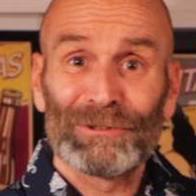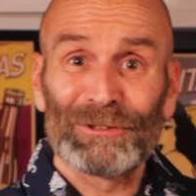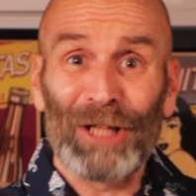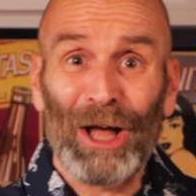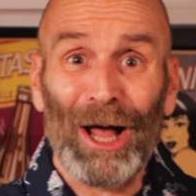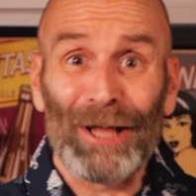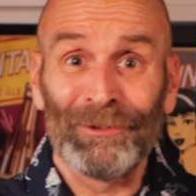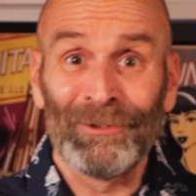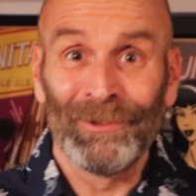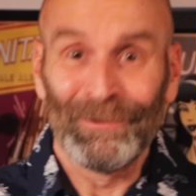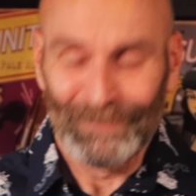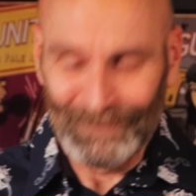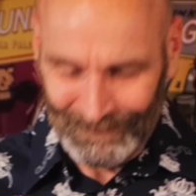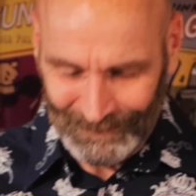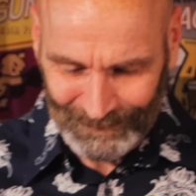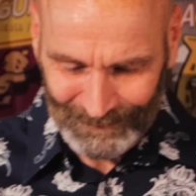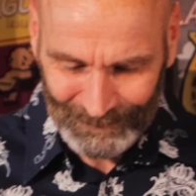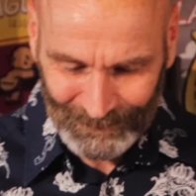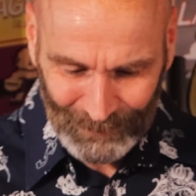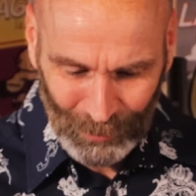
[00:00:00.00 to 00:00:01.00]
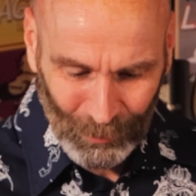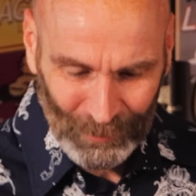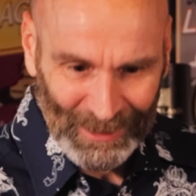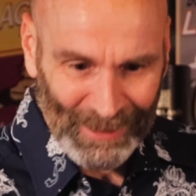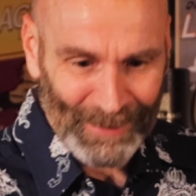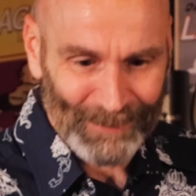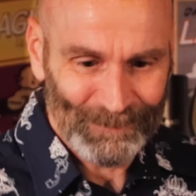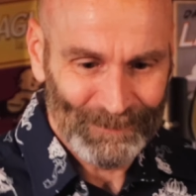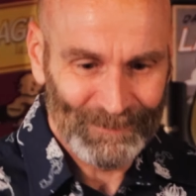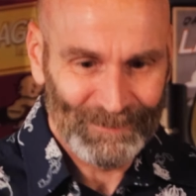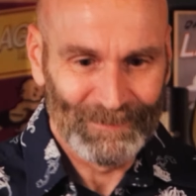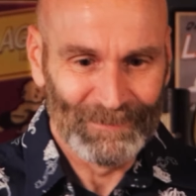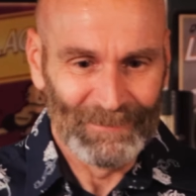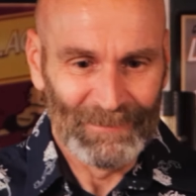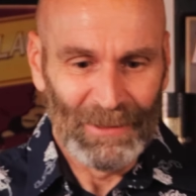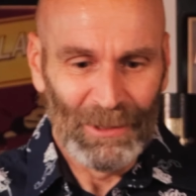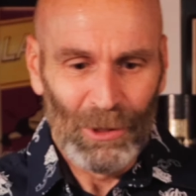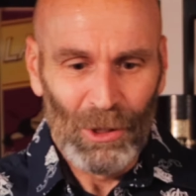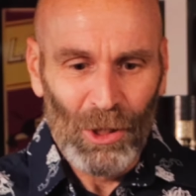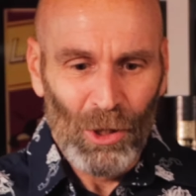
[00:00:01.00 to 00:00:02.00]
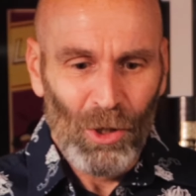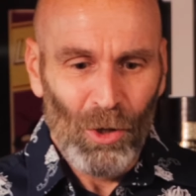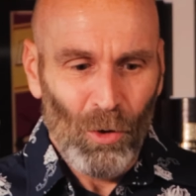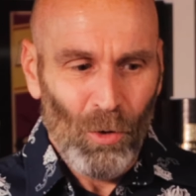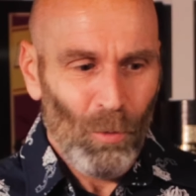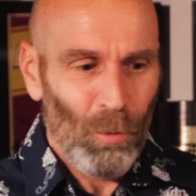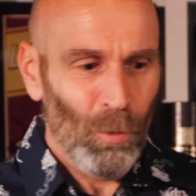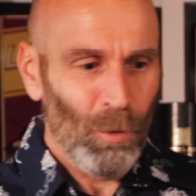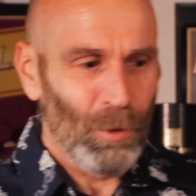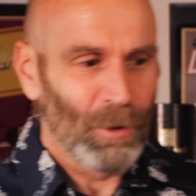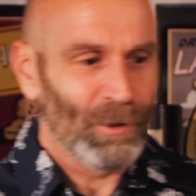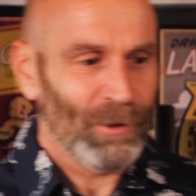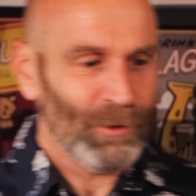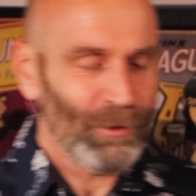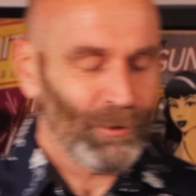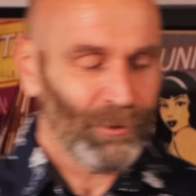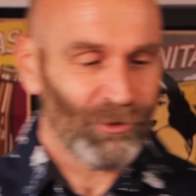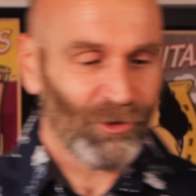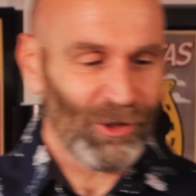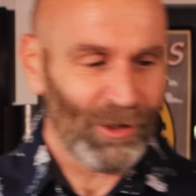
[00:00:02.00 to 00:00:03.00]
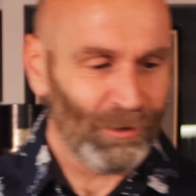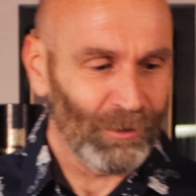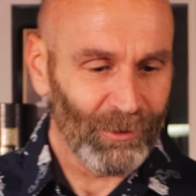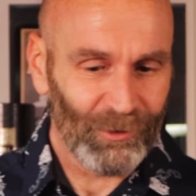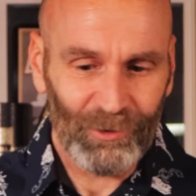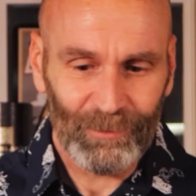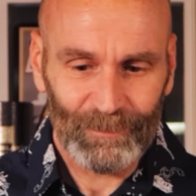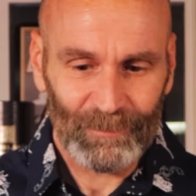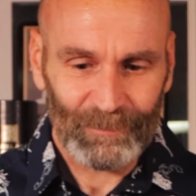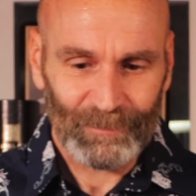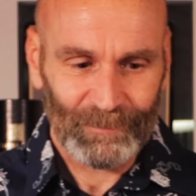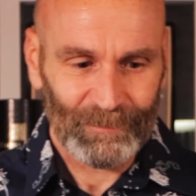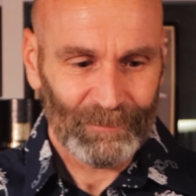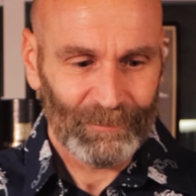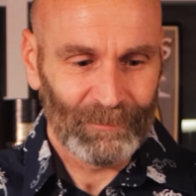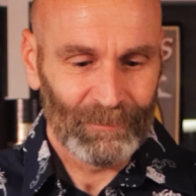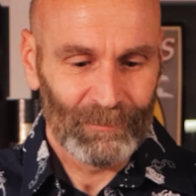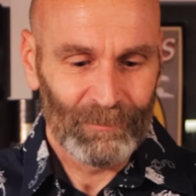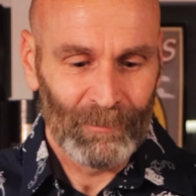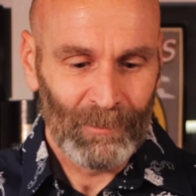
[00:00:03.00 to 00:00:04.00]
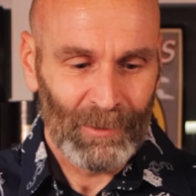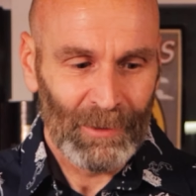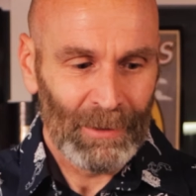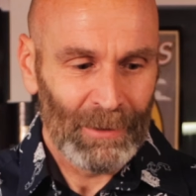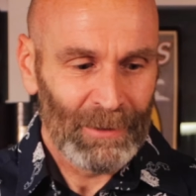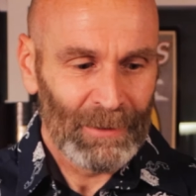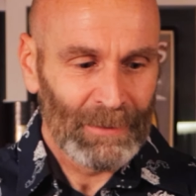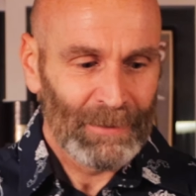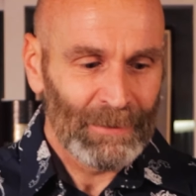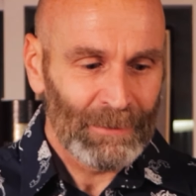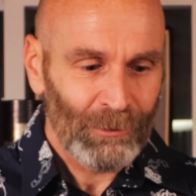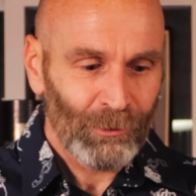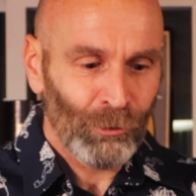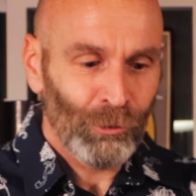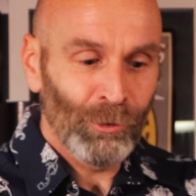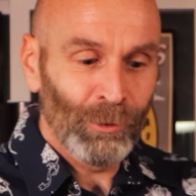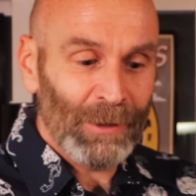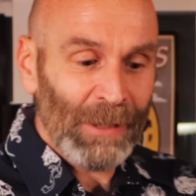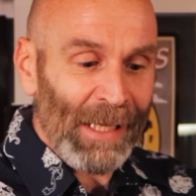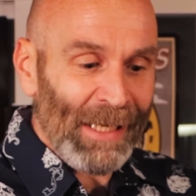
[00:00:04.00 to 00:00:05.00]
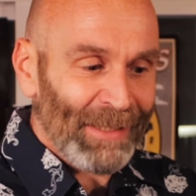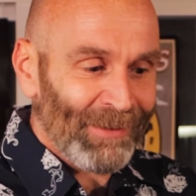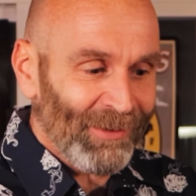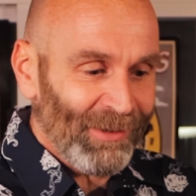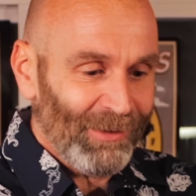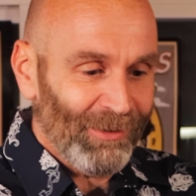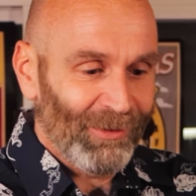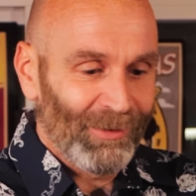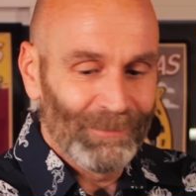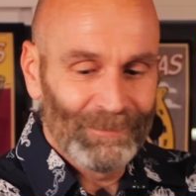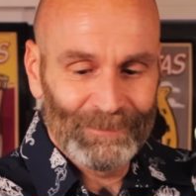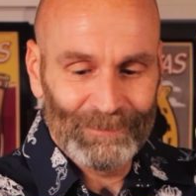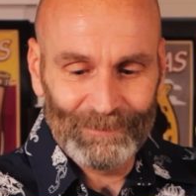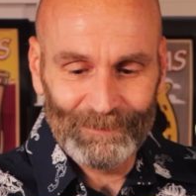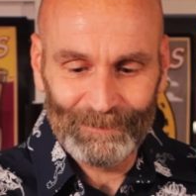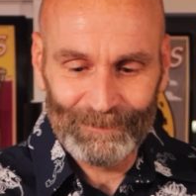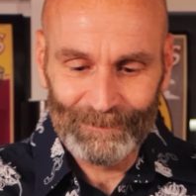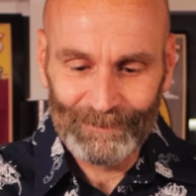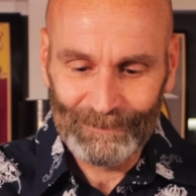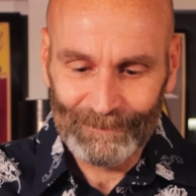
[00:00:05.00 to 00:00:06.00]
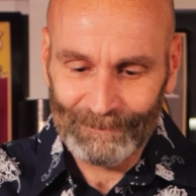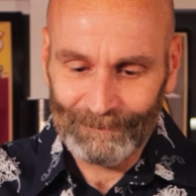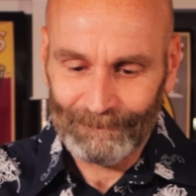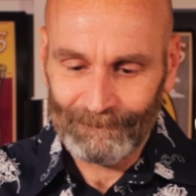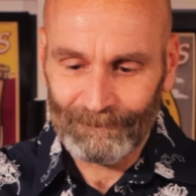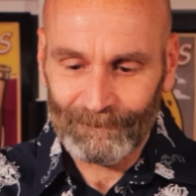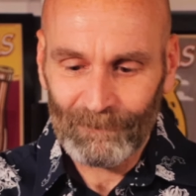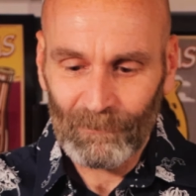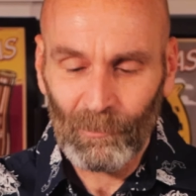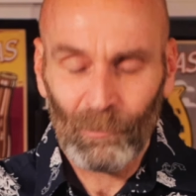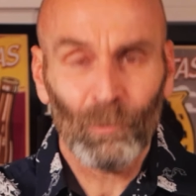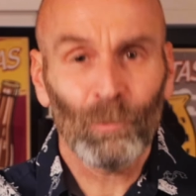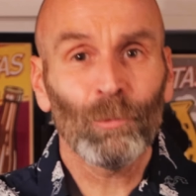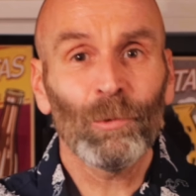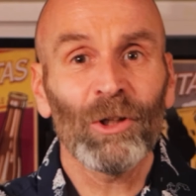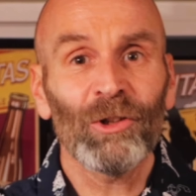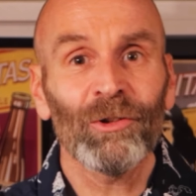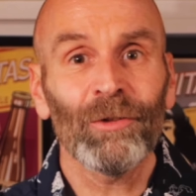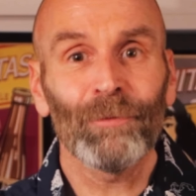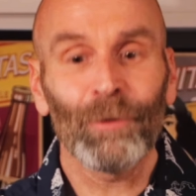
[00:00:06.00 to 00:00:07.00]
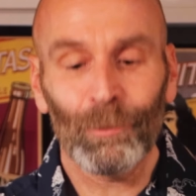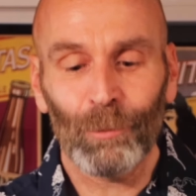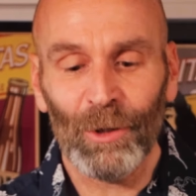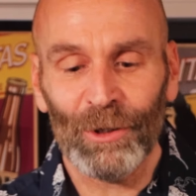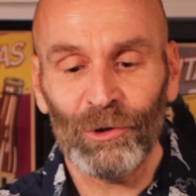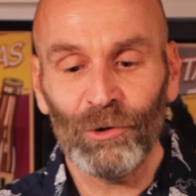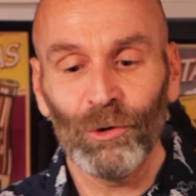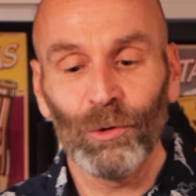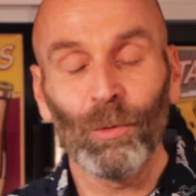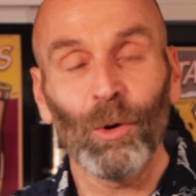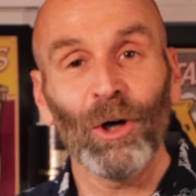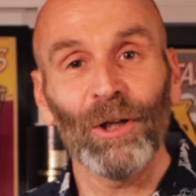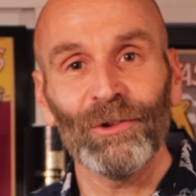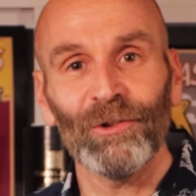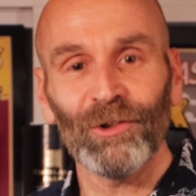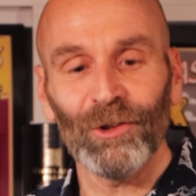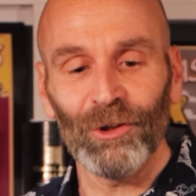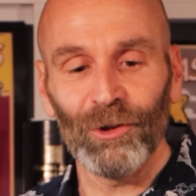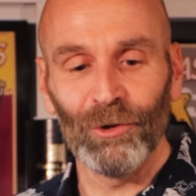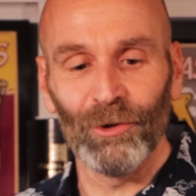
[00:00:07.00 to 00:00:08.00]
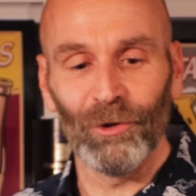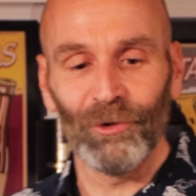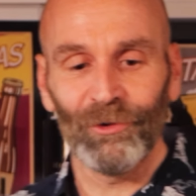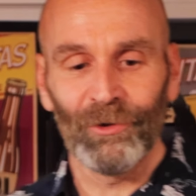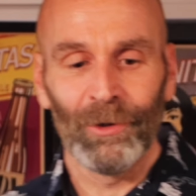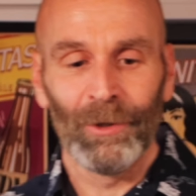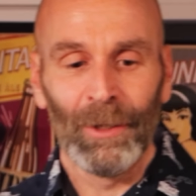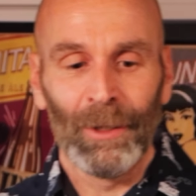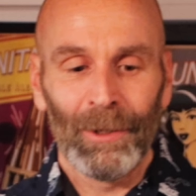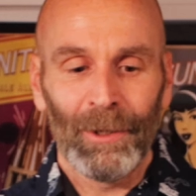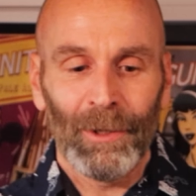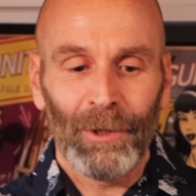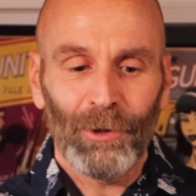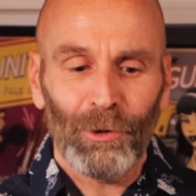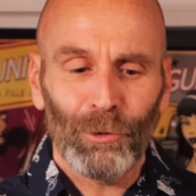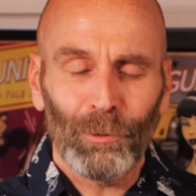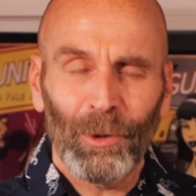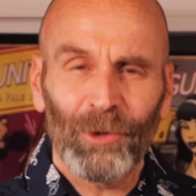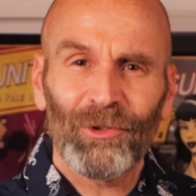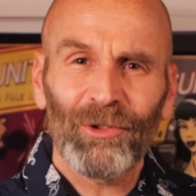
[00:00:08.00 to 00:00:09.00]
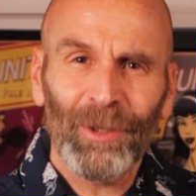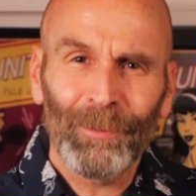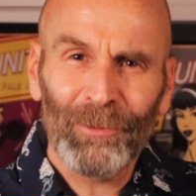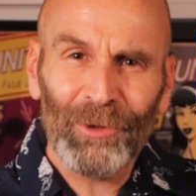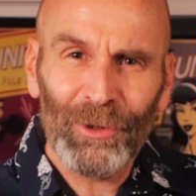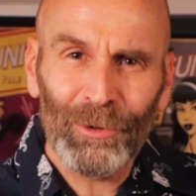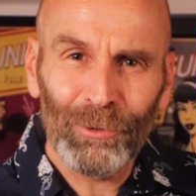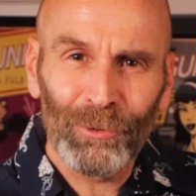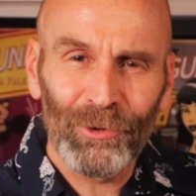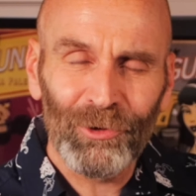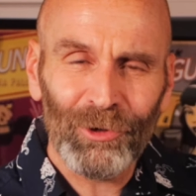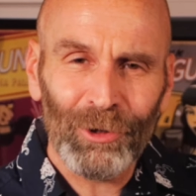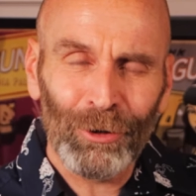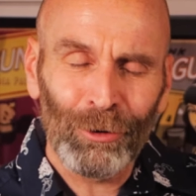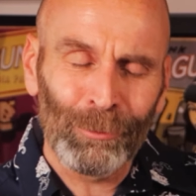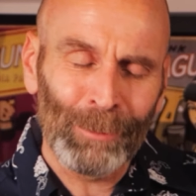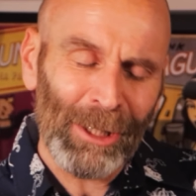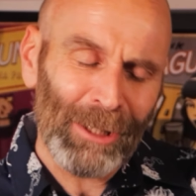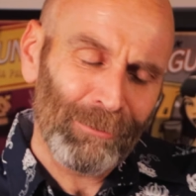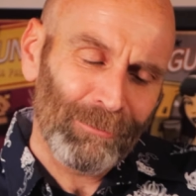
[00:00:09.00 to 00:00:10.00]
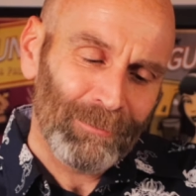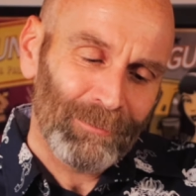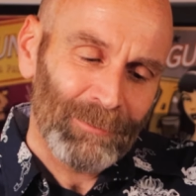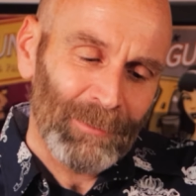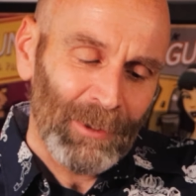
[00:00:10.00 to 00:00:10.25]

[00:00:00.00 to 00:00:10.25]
Done. Okay. Woo, chilled. 2 glasses. Whichever one you want to use. You want something that looks a little bit,